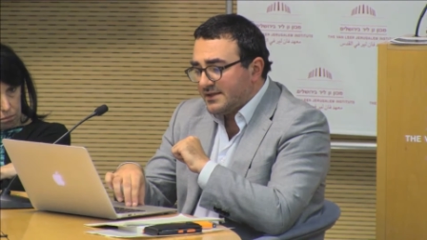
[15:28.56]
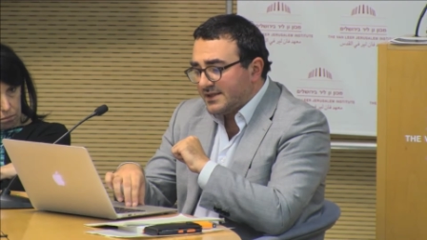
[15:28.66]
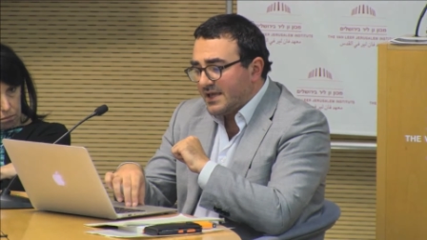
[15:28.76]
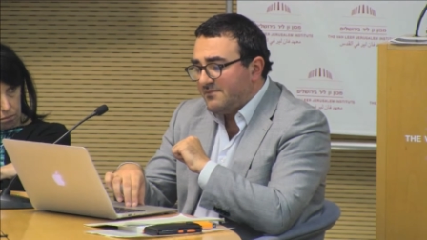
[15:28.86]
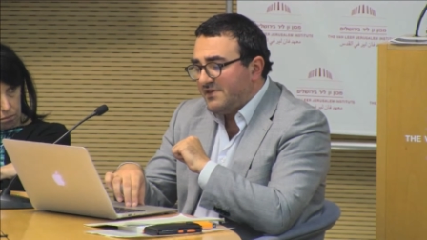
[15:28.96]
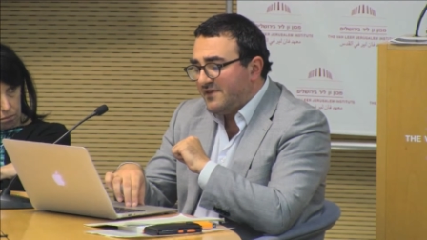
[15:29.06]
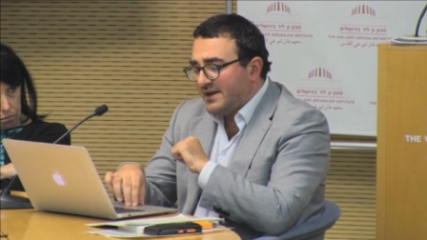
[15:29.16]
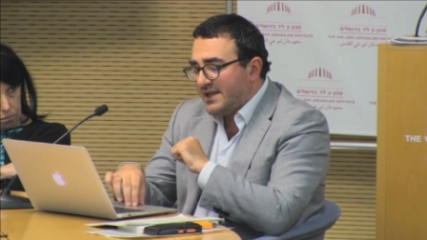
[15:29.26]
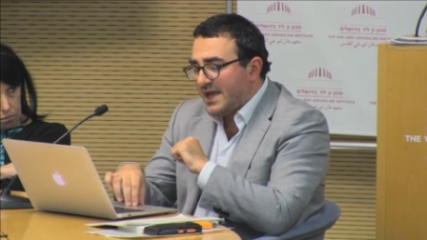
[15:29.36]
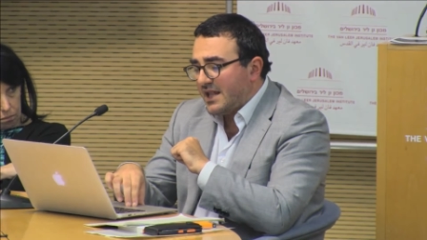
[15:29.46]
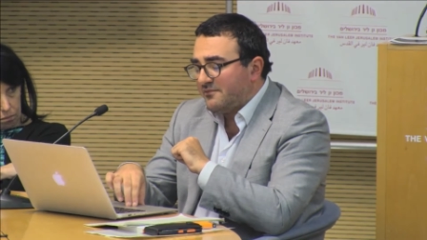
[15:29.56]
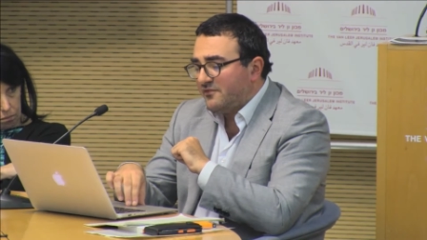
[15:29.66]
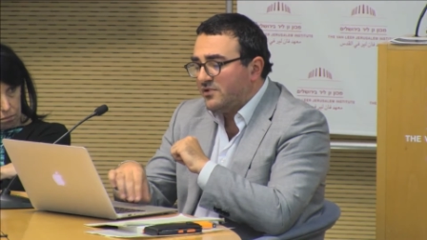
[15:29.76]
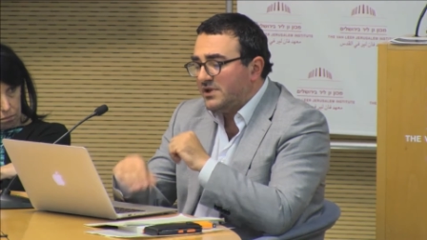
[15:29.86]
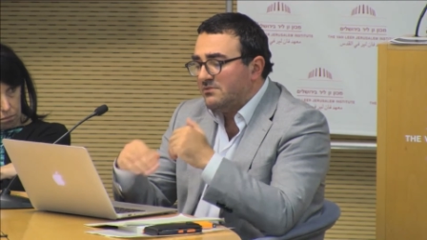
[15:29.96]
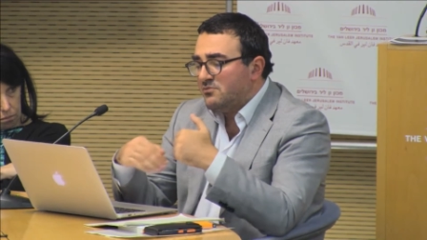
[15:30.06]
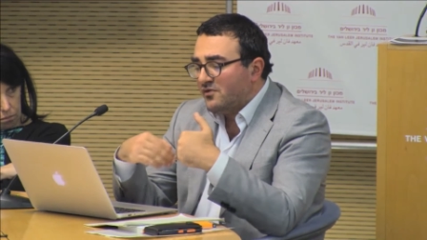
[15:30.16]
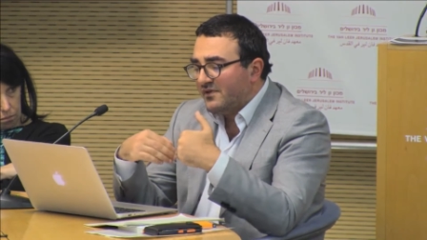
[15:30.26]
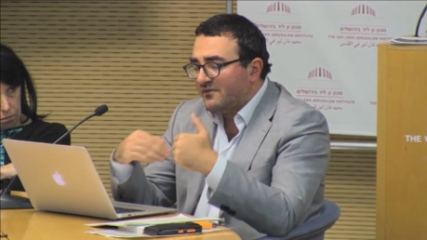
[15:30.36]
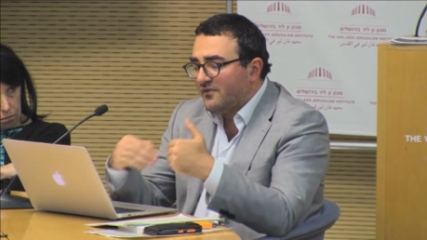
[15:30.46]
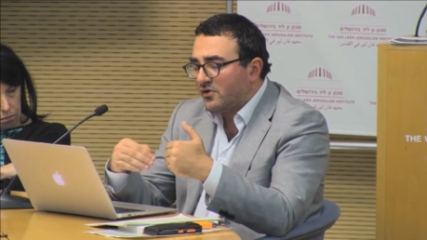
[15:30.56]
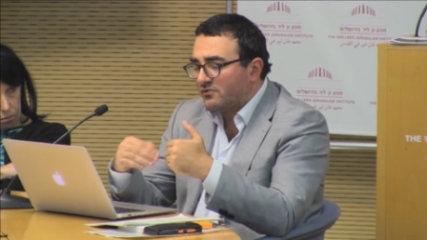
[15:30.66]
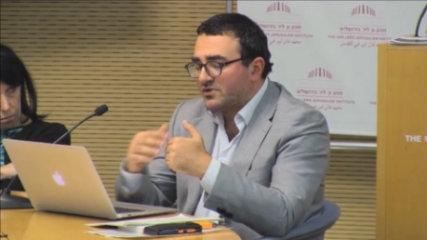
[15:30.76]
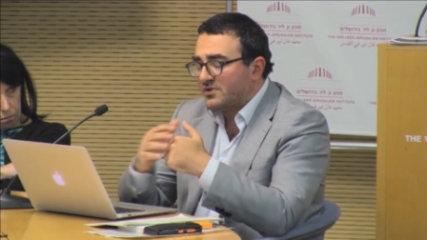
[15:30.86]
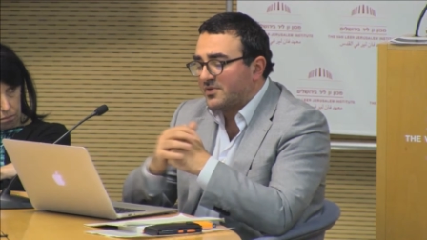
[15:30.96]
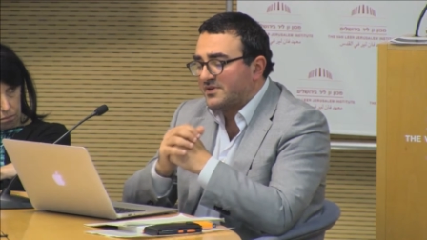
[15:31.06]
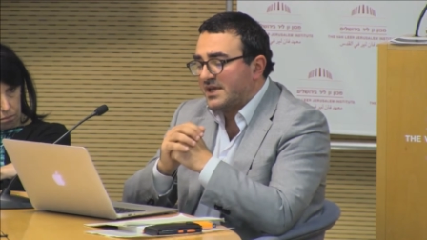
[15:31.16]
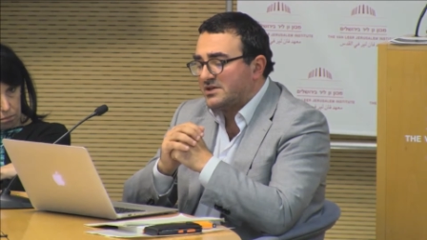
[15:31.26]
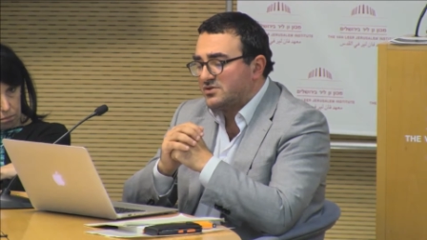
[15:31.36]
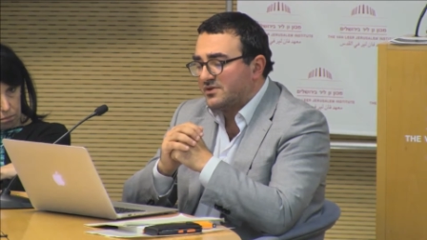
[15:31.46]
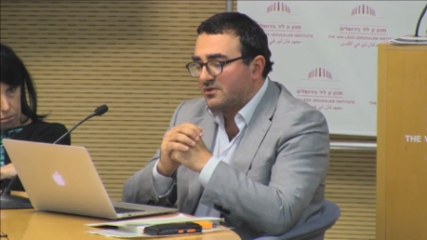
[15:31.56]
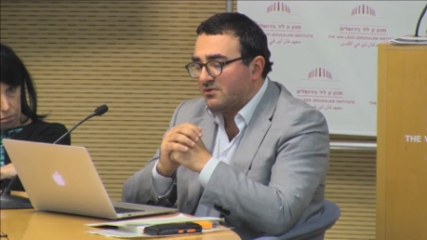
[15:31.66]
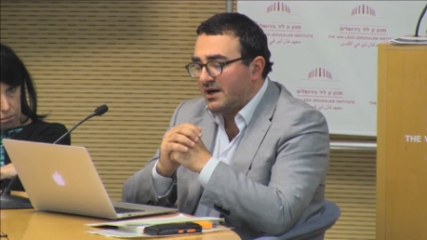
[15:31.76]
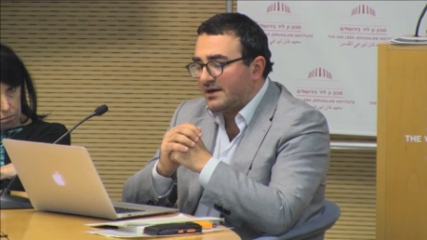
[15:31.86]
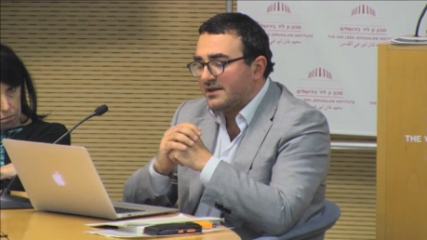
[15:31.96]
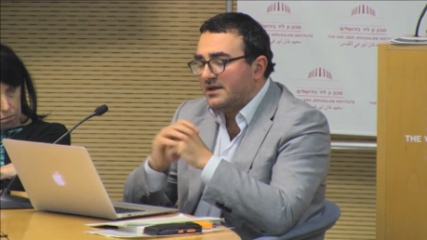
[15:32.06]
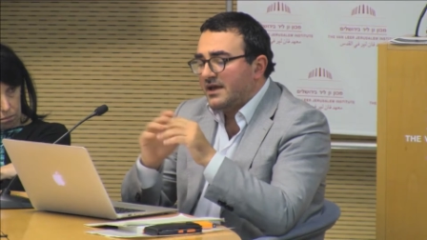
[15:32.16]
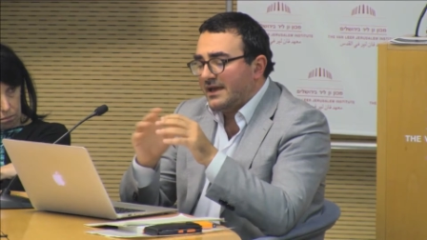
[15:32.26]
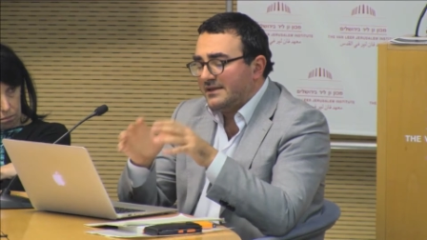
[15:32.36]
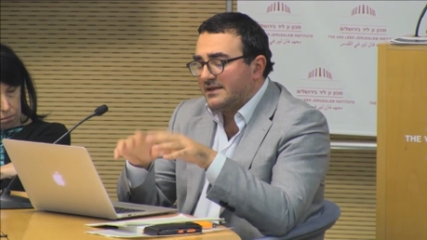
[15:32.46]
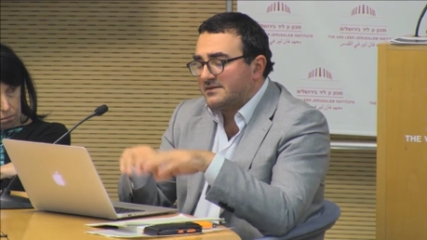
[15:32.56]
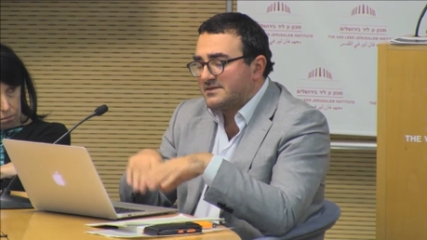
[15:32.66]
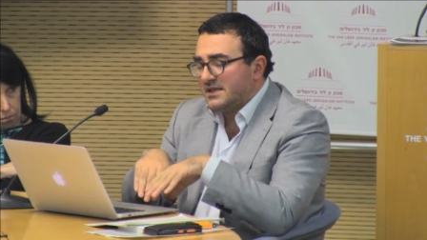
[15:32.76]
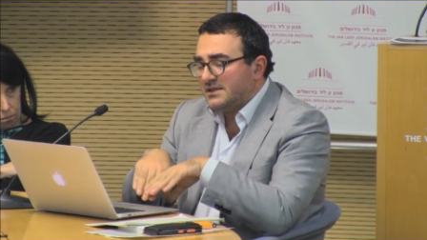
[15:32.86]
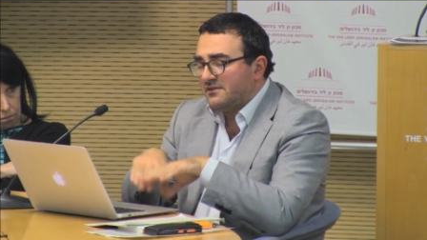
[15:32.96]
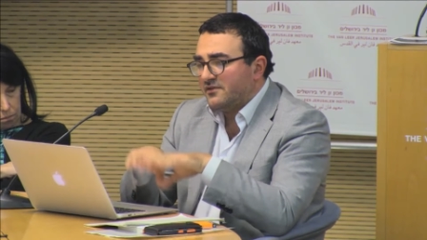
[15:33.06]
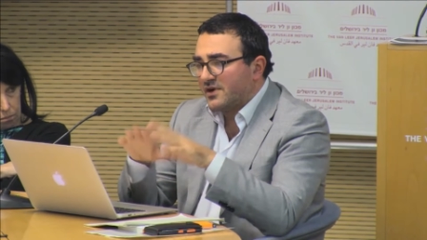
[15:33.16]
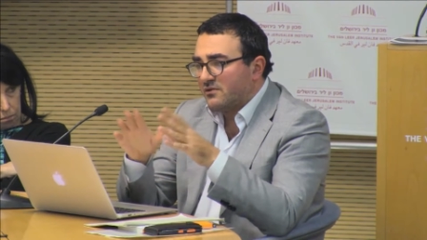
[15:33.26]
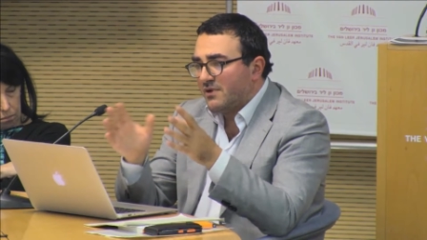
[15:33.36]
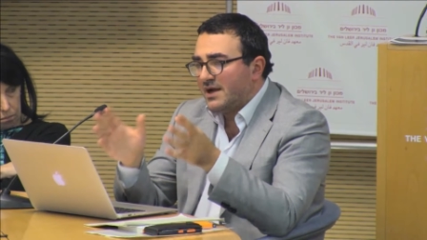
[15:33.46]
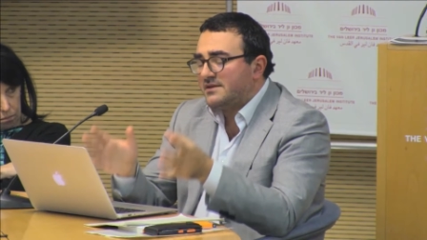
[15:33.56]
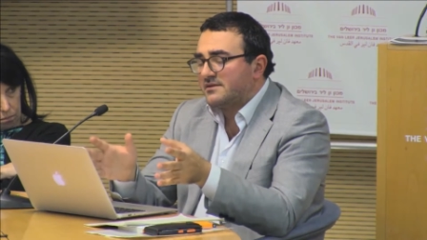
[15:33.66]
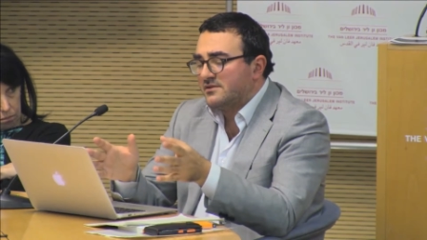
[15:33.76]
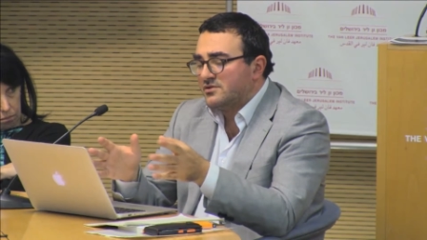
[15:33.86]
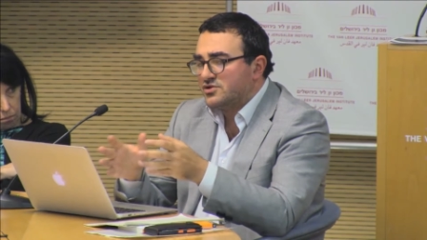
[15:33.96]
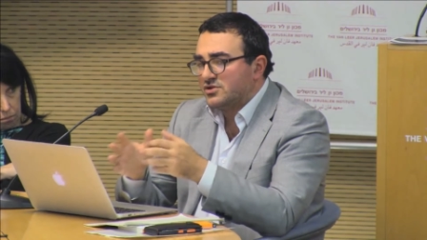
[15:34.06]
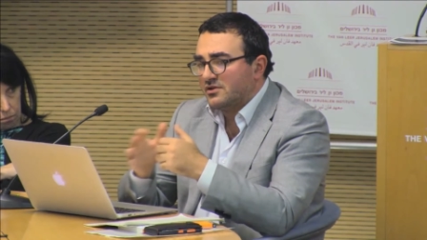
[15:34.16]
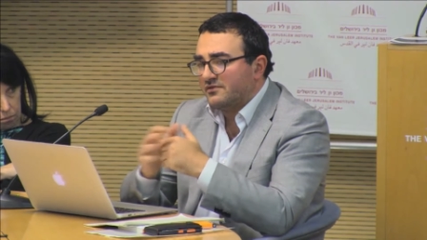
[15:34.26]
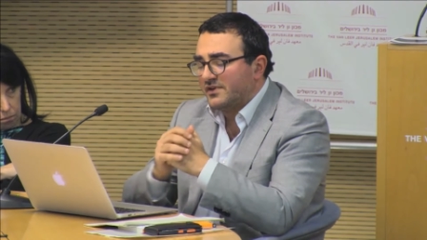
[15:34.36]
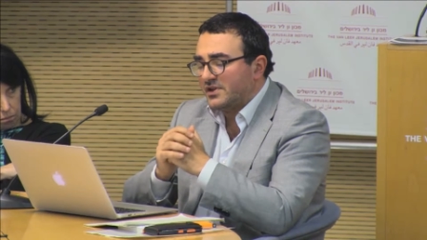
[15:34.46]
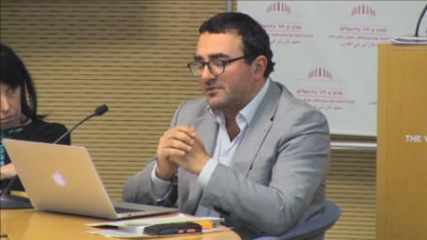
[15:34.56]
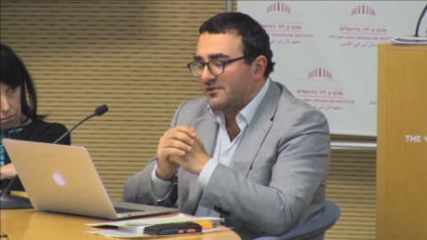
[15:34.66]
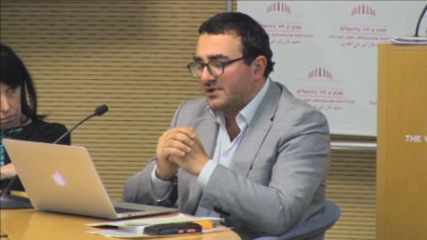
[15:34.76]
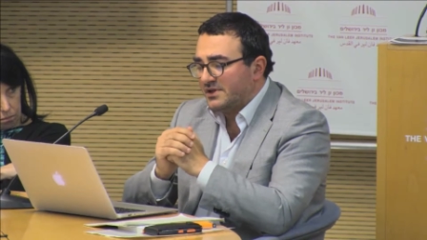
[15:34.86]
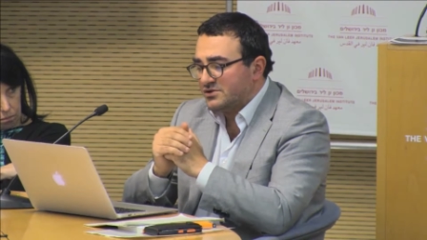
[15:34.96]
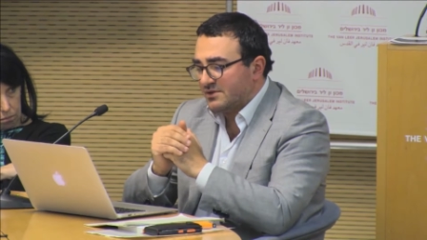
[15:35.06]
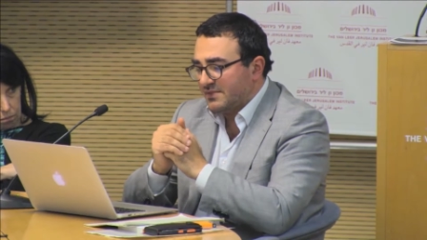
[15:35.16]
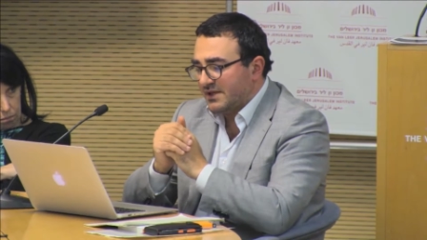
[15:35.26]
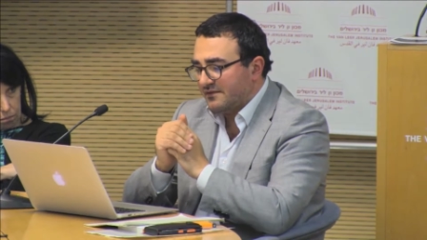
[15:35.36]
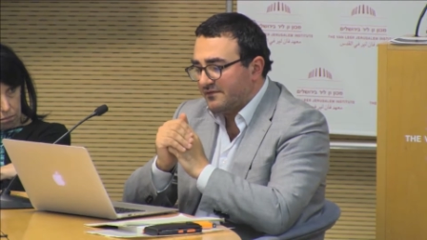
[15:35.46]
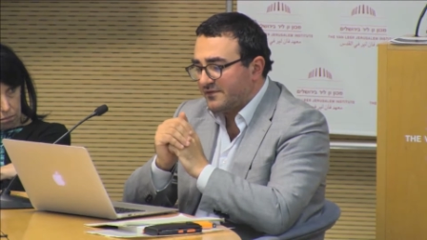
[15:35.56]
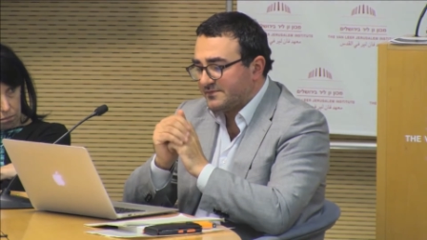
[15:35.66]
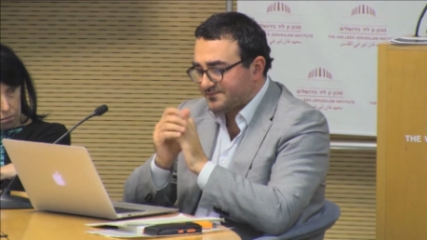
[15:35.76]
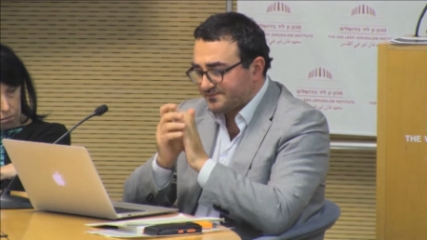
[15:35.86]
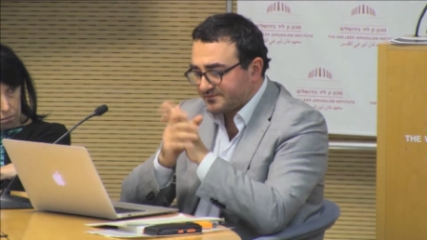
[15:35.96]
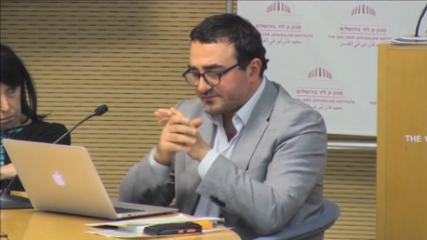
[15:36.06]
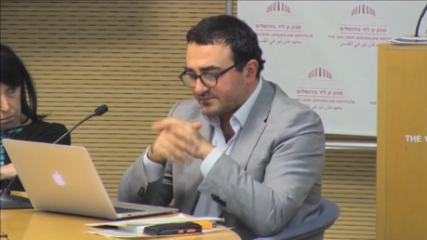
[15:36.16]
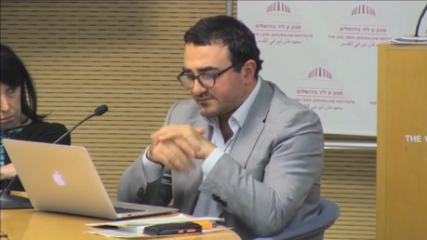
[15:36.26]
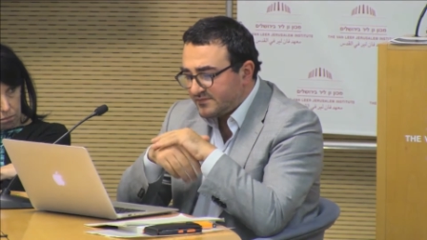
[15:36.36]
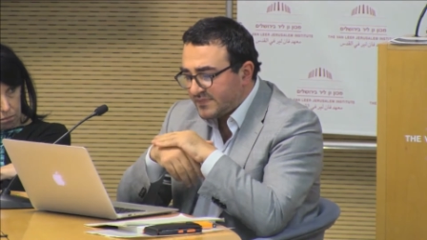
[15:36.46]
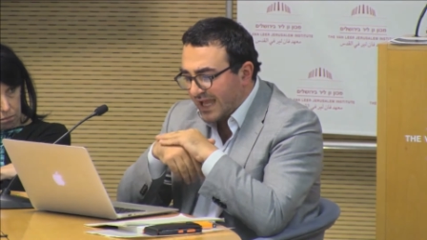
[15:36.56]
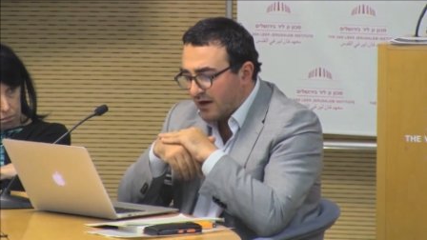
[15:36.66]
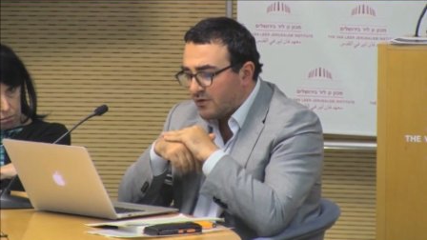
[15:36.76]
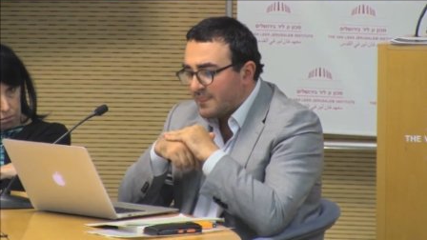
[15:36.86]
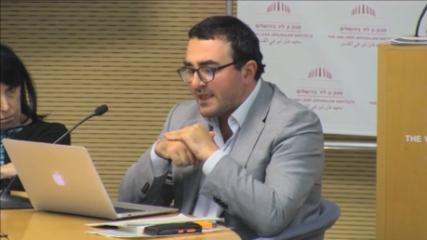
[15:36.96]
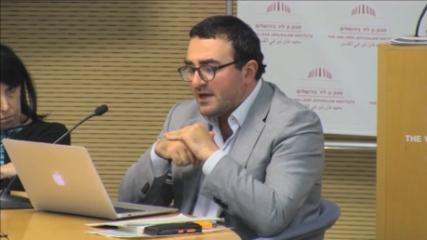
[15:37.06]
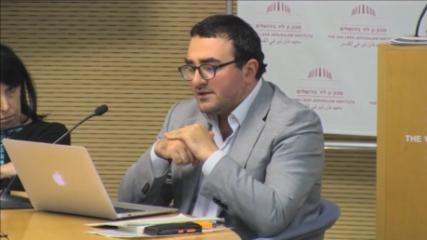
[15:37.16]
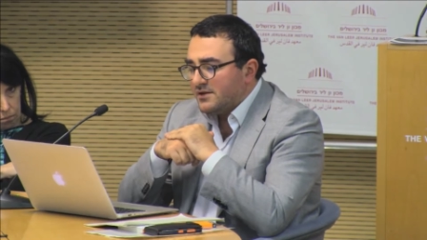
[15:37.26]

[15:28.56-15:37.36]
that can be very helpful in moving forward the protection required and the understanding for a wider notion of freedom of religion and belief. Now,